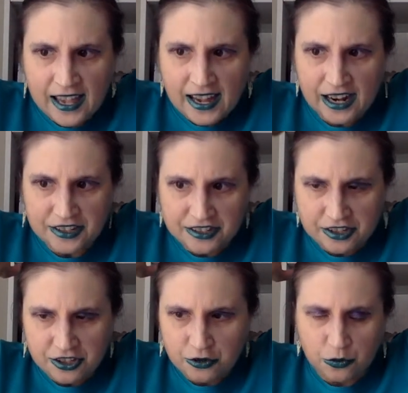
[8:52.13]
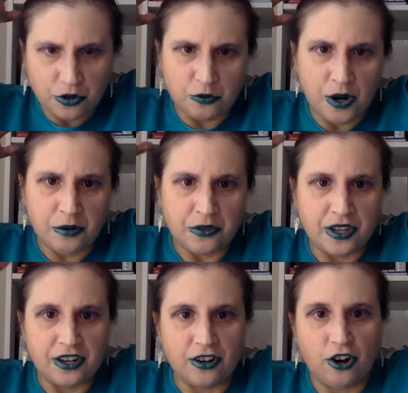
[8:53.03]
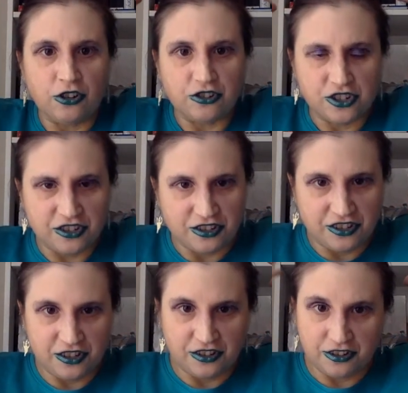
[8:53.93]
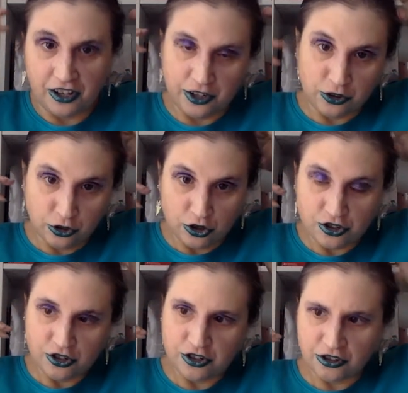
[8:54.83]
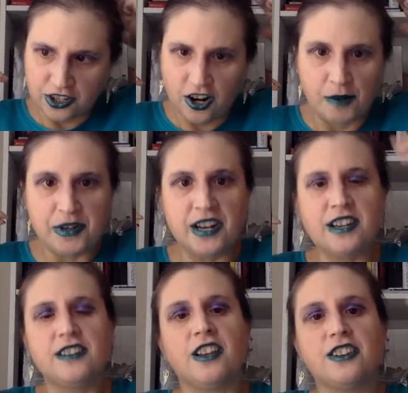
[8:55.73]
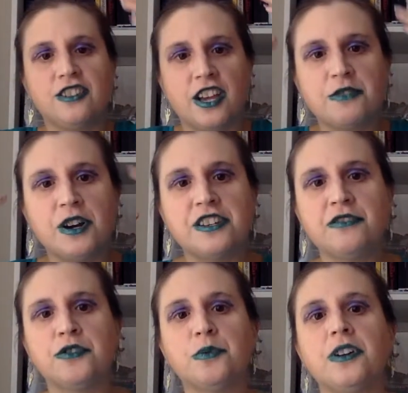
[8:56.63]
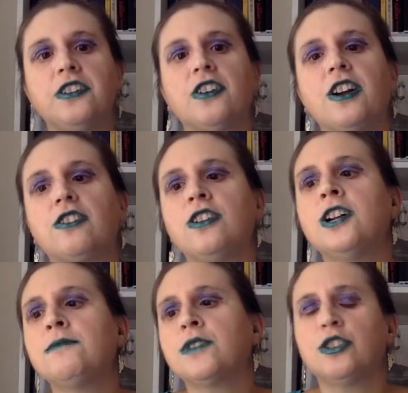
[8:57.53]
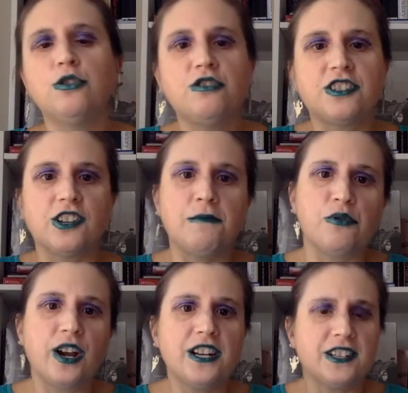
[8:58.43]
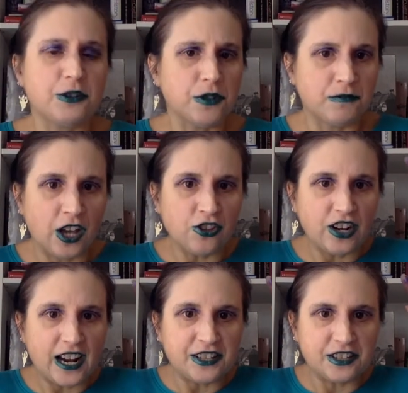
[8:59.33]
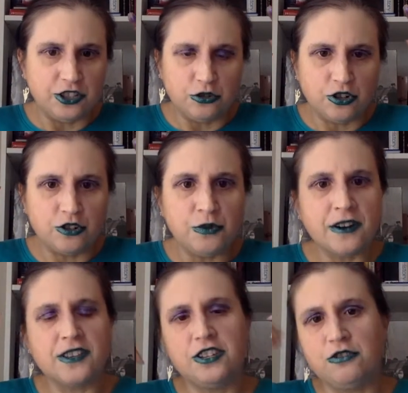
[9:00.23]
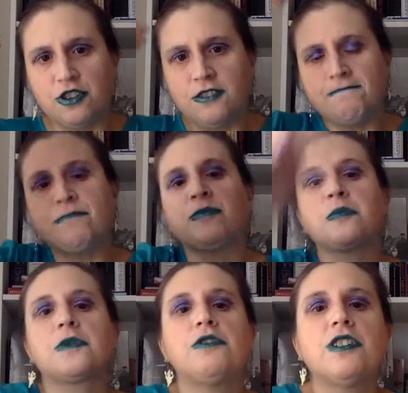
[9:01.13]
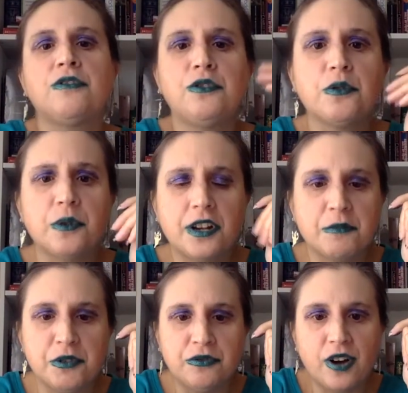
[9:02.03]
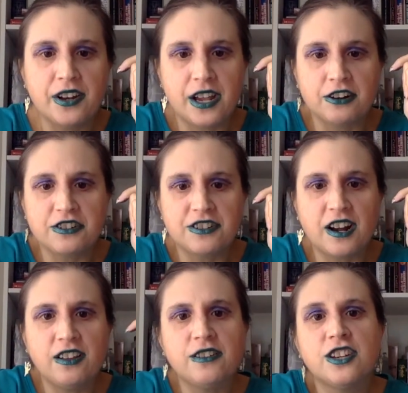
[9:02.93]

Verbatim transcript: hats that didn't work well with that at all, or just didn't like look good or accommodate it. And like likewise, if you're wearing your hair looser in braids, there were other hats that you could wear that you couldn't wear if you were wearing a bouffant hairstyle.